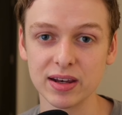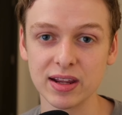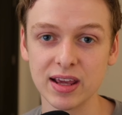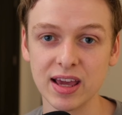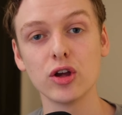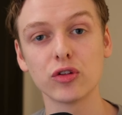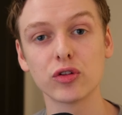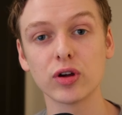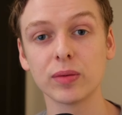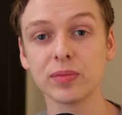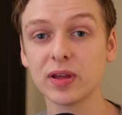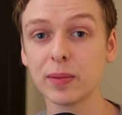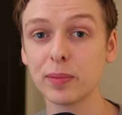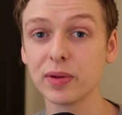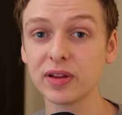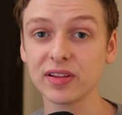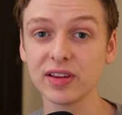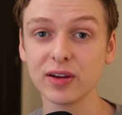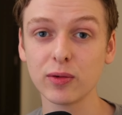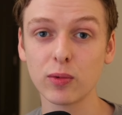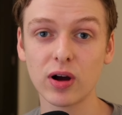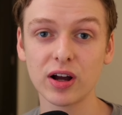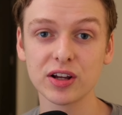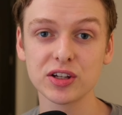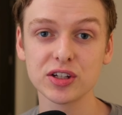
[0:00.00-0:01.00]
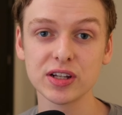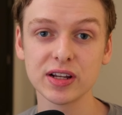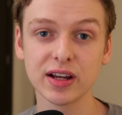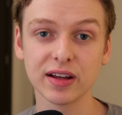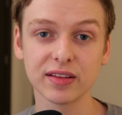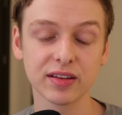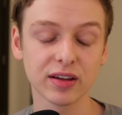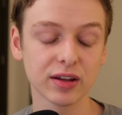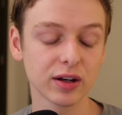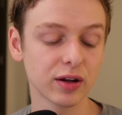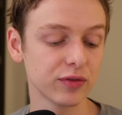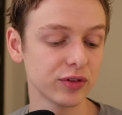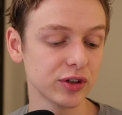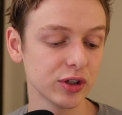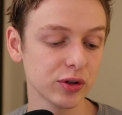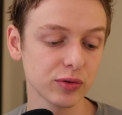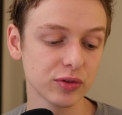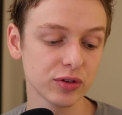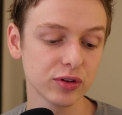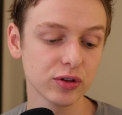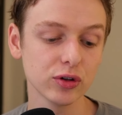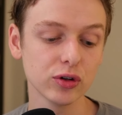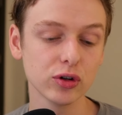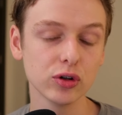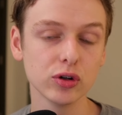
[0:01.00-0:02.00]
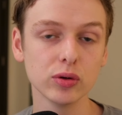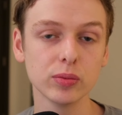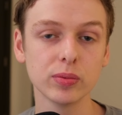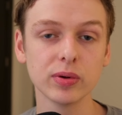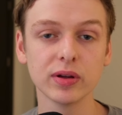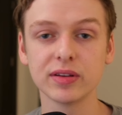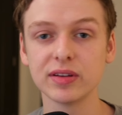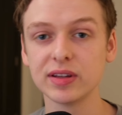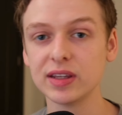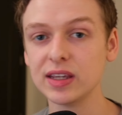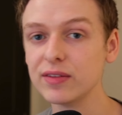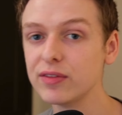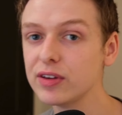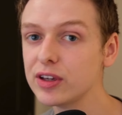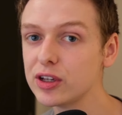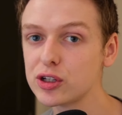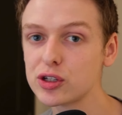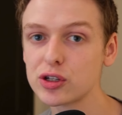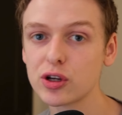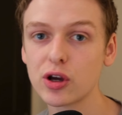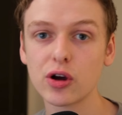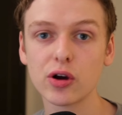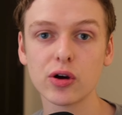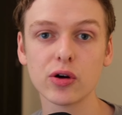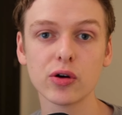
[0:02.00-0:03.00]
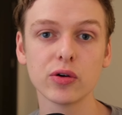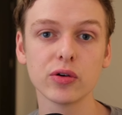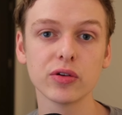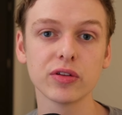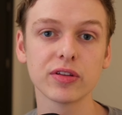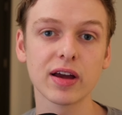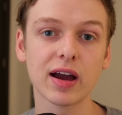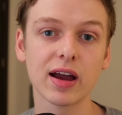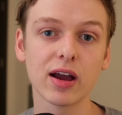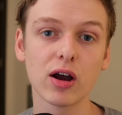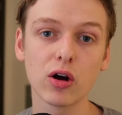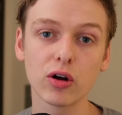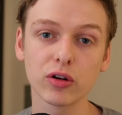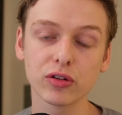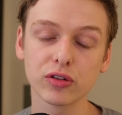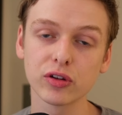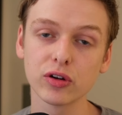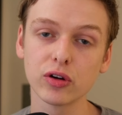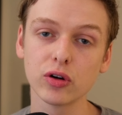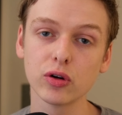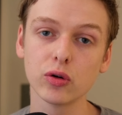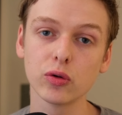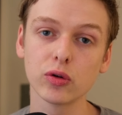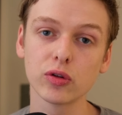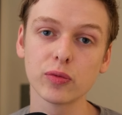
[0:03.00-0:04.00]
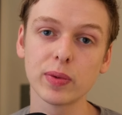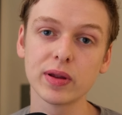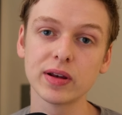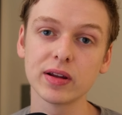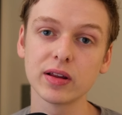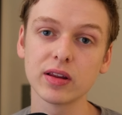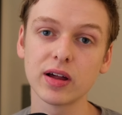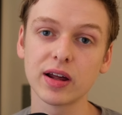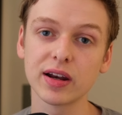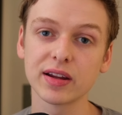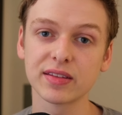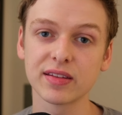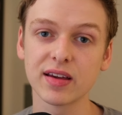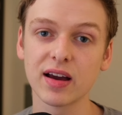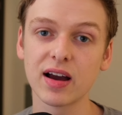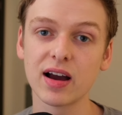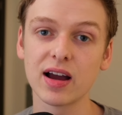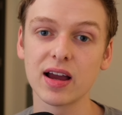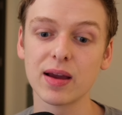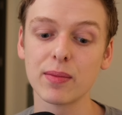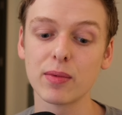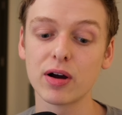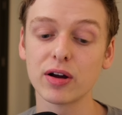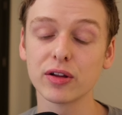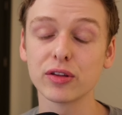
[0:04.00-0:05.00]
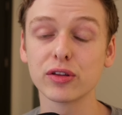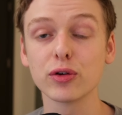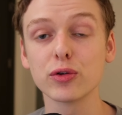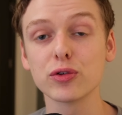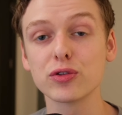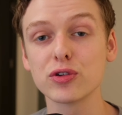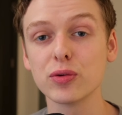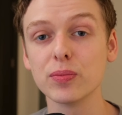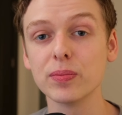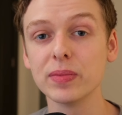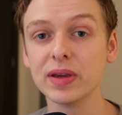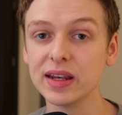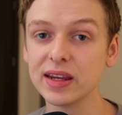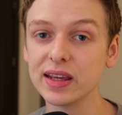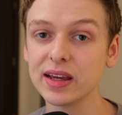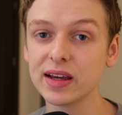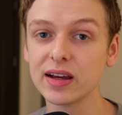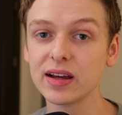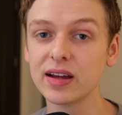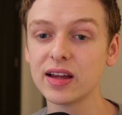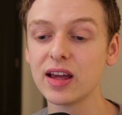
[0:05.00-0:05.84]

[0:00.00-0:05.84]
So I'm typically watching a ton of YouTube, TV shows. I also spend a lot of time on social media,